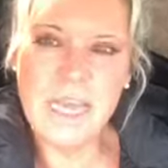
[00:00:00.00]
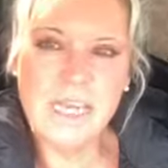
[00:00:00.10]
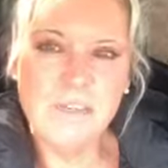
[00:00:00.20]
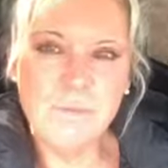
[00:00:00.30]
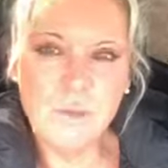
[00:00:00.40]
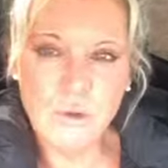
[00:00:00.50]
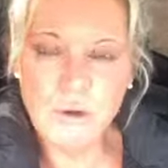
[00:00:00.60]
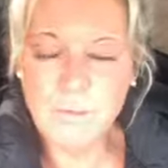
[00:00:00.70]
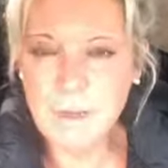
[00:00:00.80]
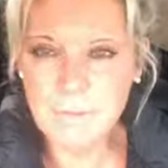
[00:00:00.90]
And if you
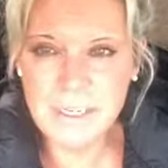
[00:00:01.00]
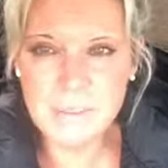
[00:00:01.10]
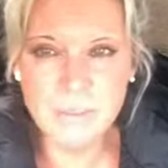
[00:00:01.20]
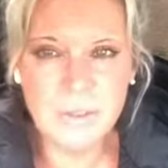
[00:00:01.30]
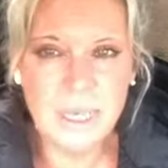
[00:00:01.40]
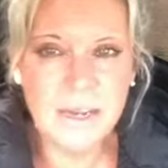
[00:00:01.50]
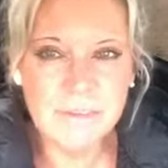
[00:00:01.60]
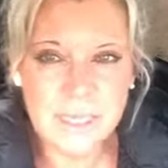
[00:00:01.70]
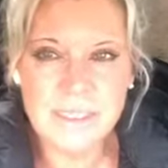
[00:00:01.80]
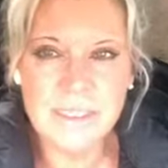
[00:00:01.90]
caught my Facebook Live
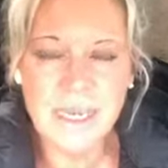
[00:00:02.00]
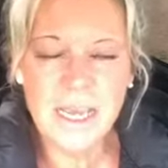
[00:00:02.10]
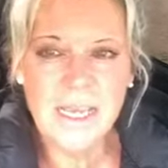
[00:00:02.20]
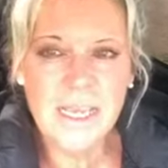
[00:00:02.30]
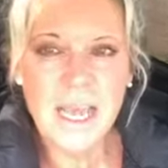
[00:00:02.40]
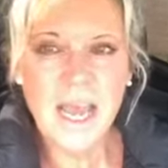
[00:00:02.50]
yesterday,